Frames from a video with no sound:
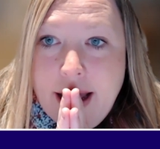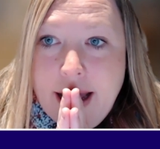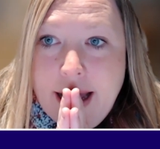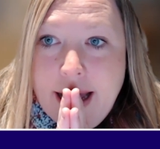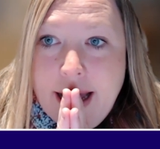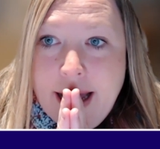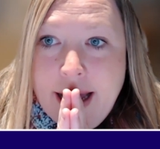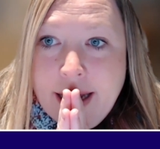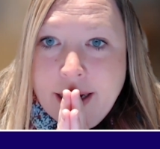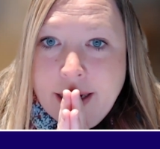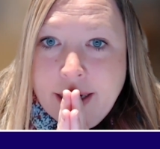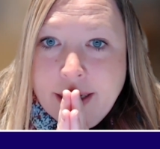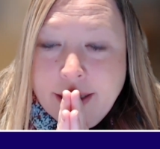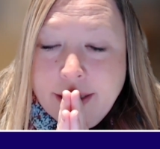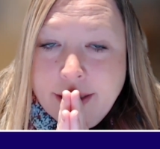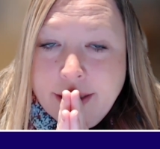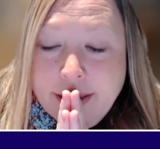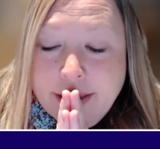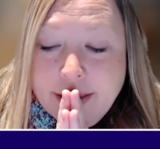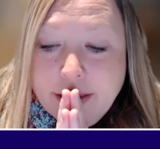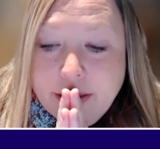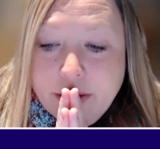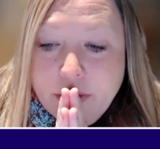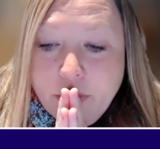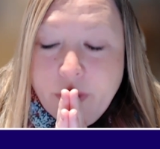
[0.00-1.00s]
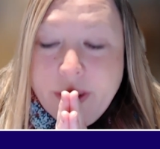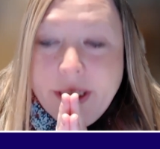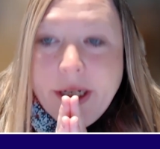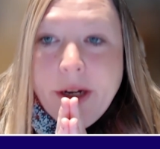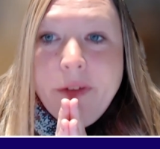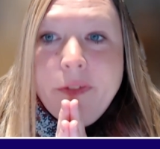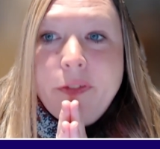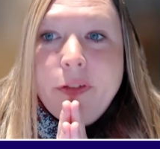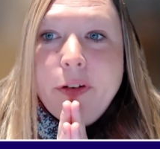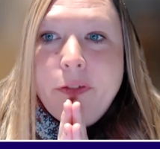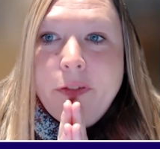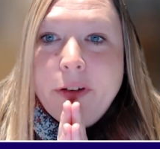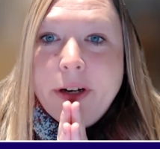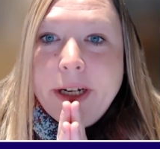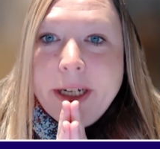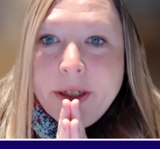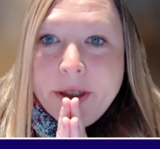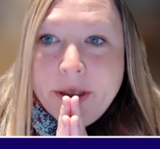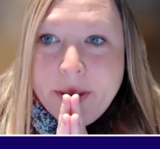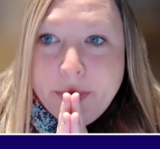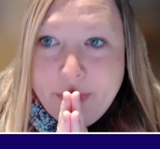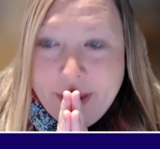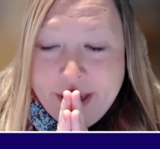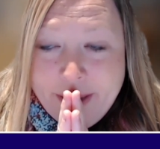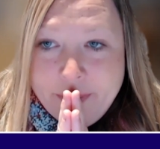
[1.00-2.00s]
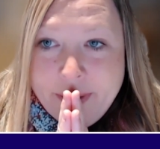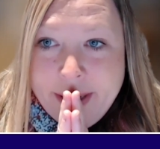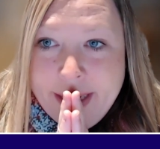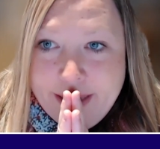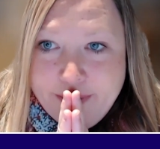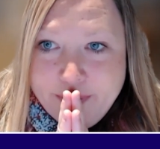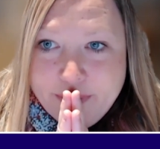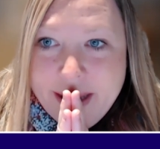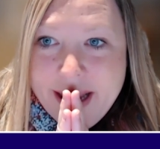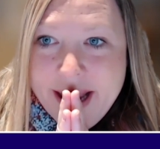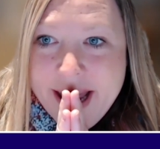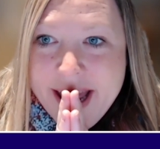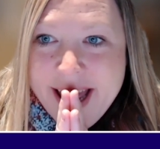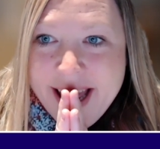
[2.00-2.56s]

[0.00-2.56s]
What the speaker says: and we don't feel very good about it.